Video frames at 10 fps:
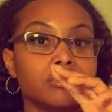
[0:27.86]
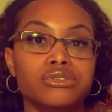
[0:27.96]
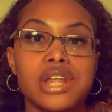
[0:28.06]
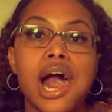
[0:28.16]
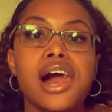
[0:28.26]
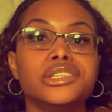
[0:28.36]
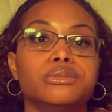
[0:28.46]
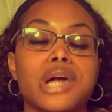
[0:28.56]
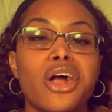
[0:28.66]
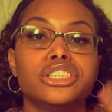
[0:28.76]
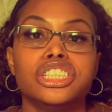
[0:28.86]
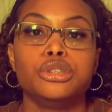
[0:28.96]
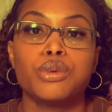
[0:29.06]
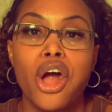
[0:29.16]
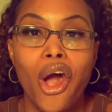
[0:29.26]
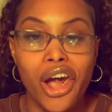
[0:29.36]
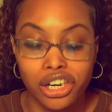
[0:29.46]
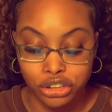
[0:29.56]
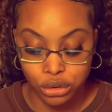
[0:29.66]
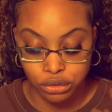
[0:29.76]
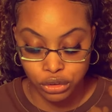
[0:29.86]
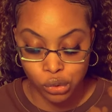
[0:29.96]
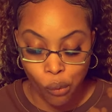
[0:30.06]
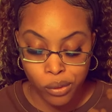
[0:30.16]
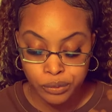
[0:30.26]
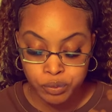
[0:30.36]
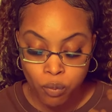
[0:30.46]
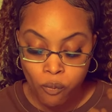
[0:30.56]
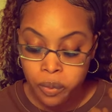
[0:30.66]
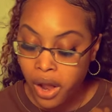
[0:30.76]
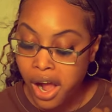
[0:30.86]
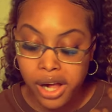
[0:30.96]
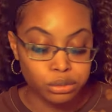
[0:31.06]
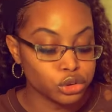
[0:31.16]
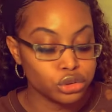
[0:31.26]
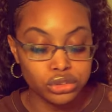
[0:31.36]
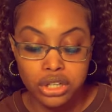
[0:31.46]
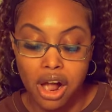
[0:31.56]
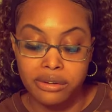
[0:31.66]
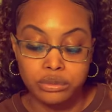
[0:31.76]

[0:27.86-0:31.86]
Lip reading: Not in my taste bud category. Absolutely not.